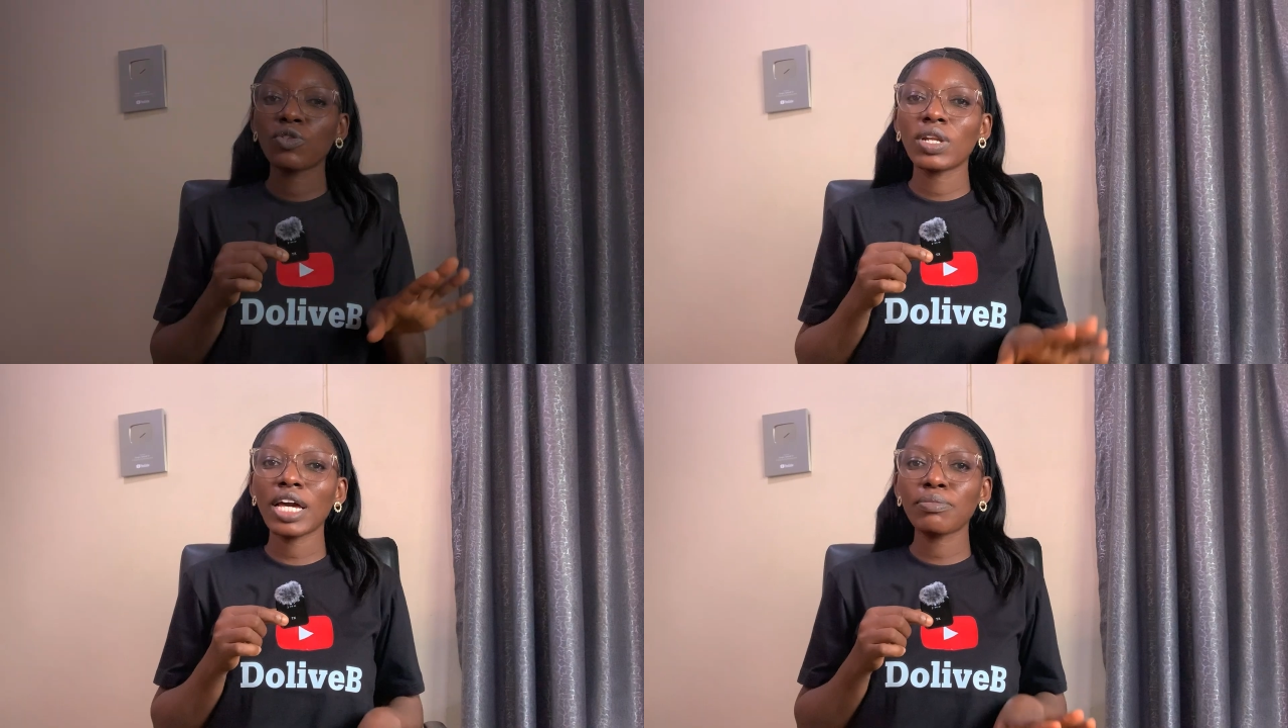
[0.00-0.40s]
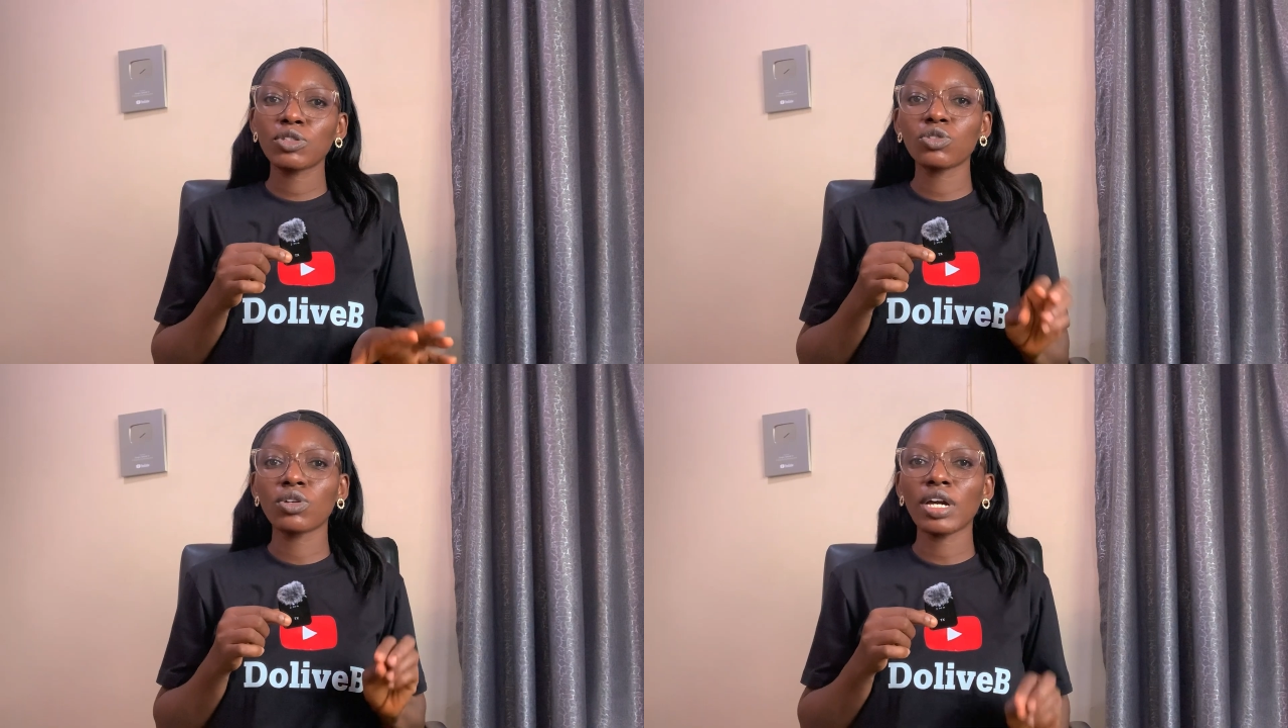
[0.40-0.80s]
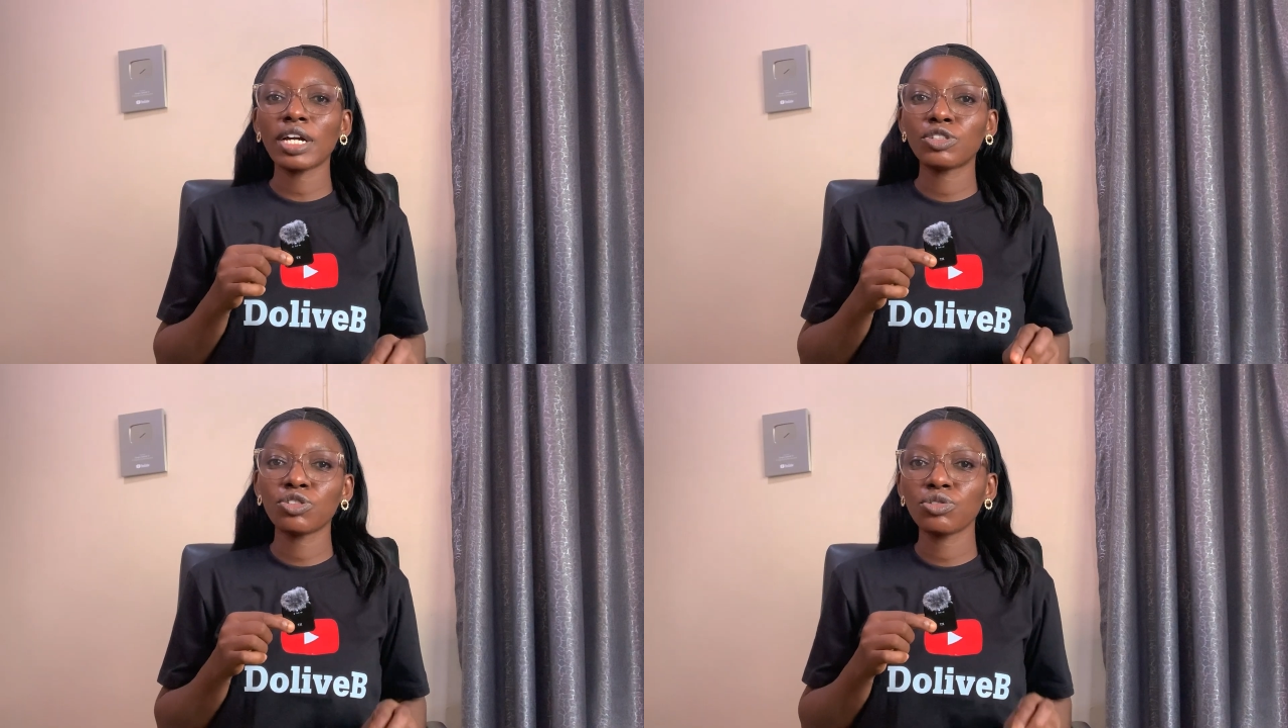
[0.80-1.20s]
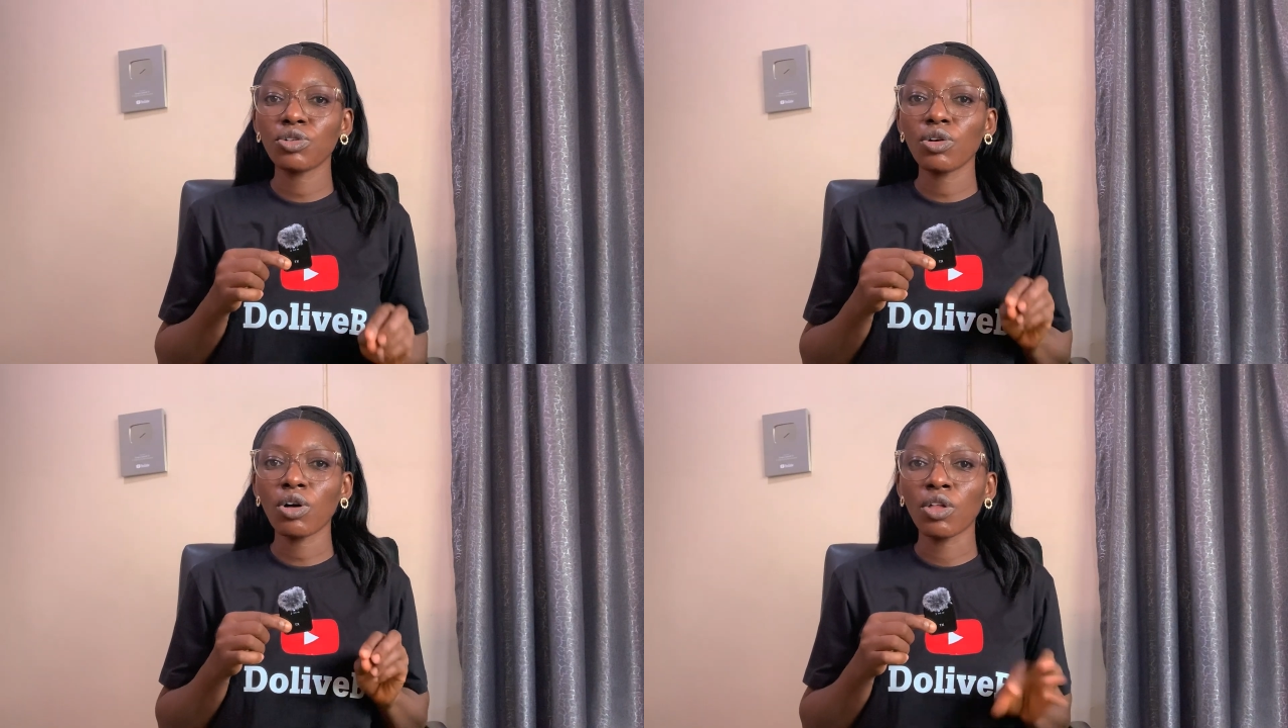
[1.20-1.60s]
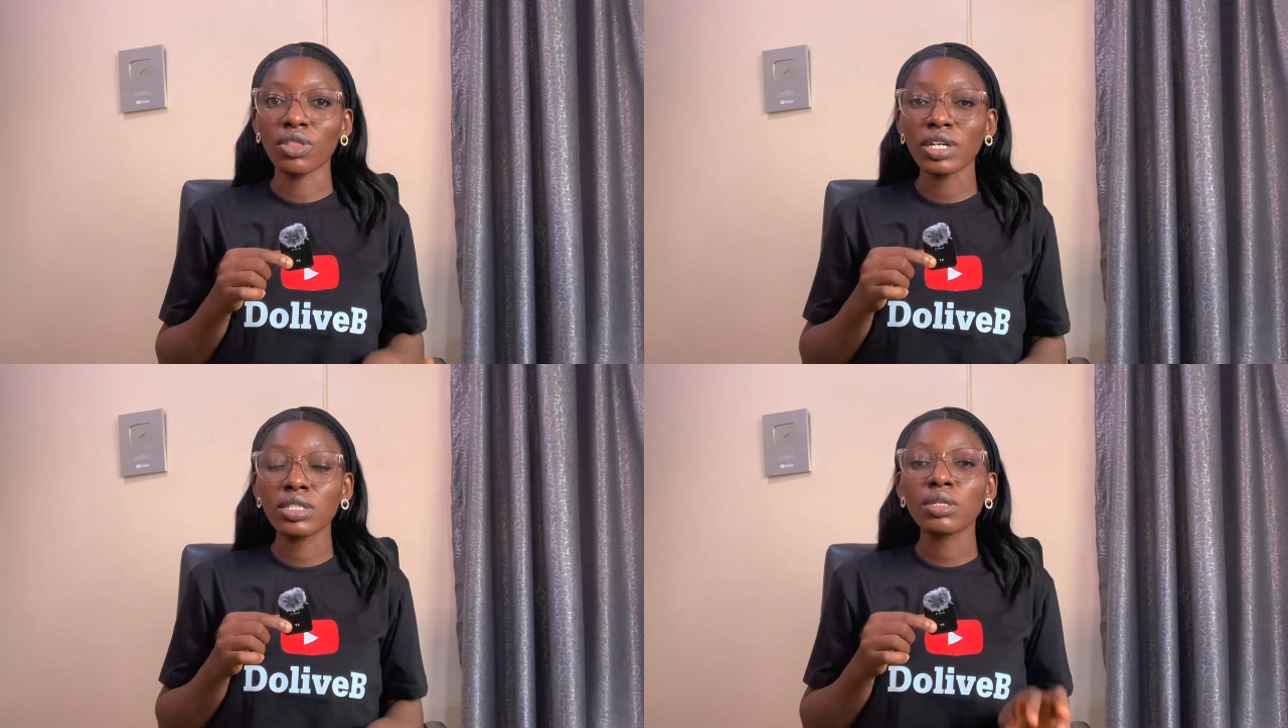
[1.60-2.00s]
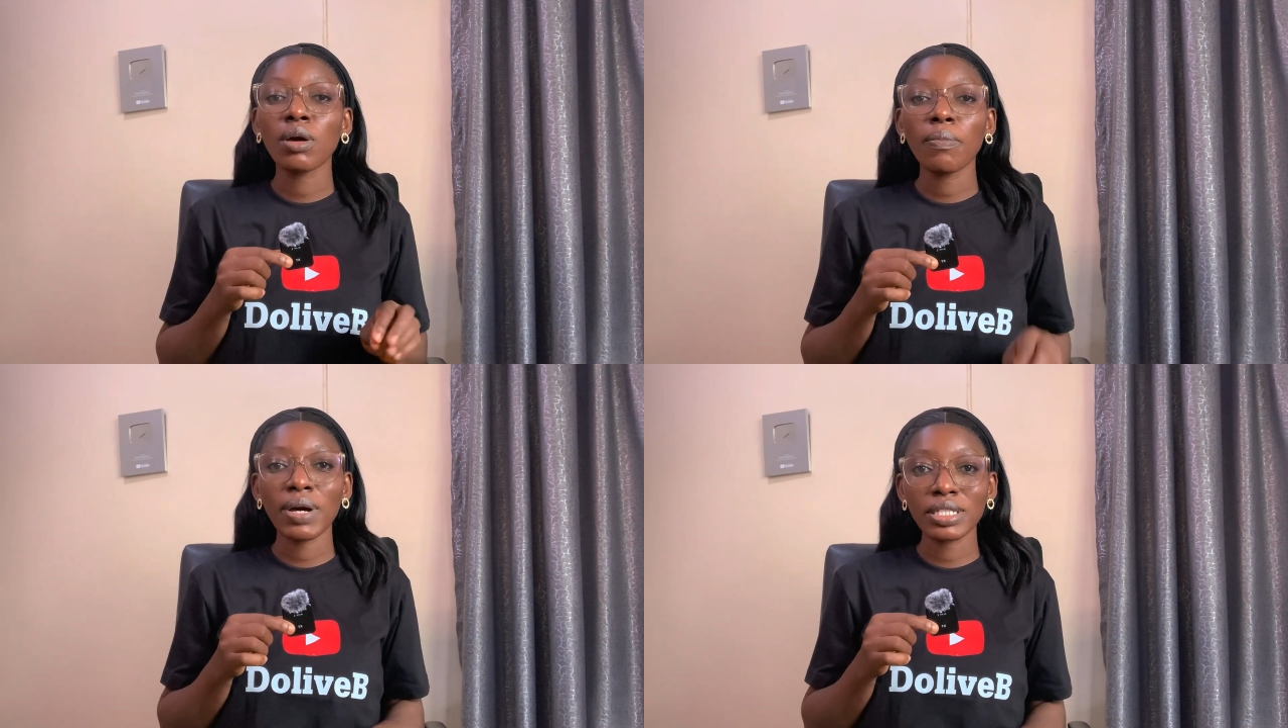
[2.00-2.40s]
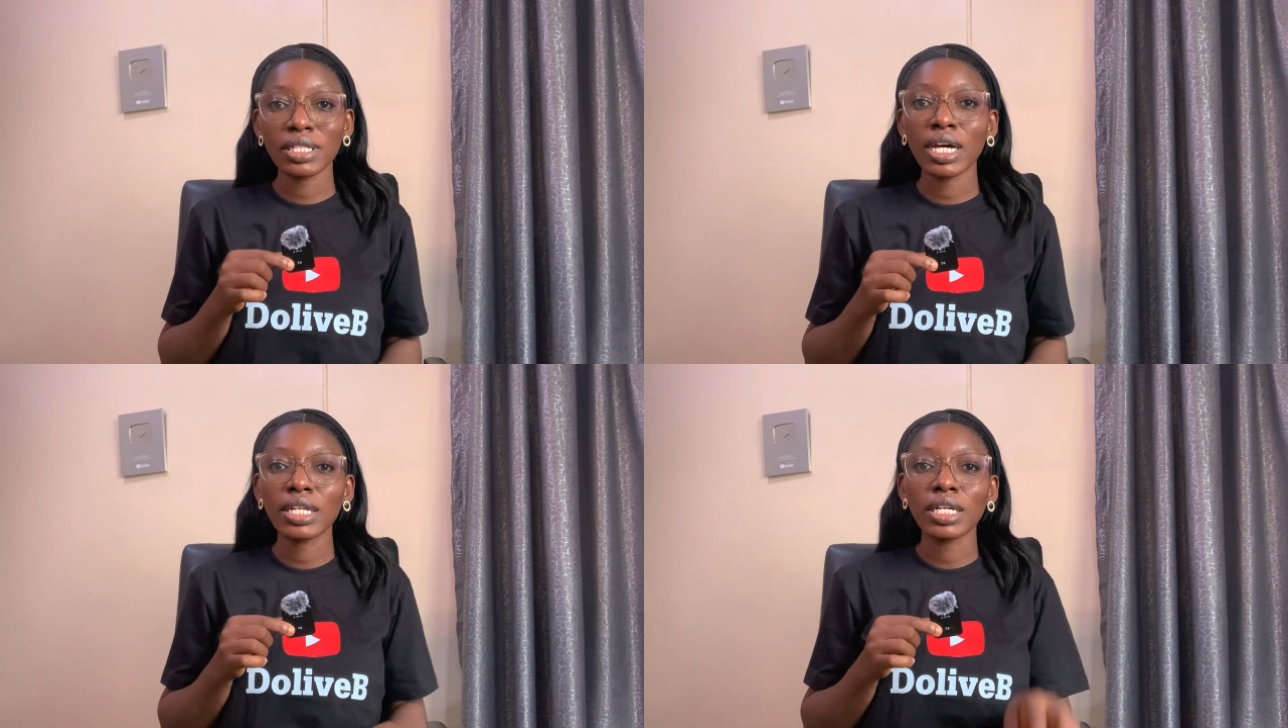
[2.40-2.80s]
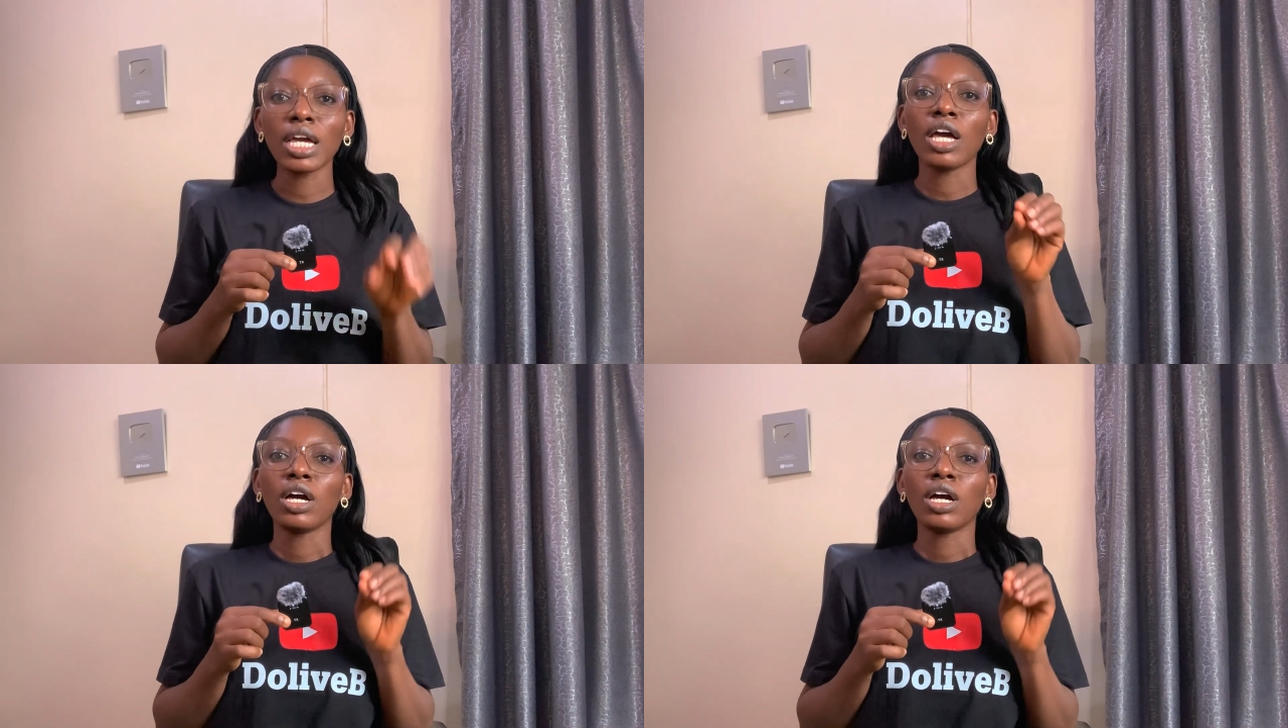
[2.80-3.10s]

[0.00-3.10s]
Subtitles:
you'd like me to guide you on this personally,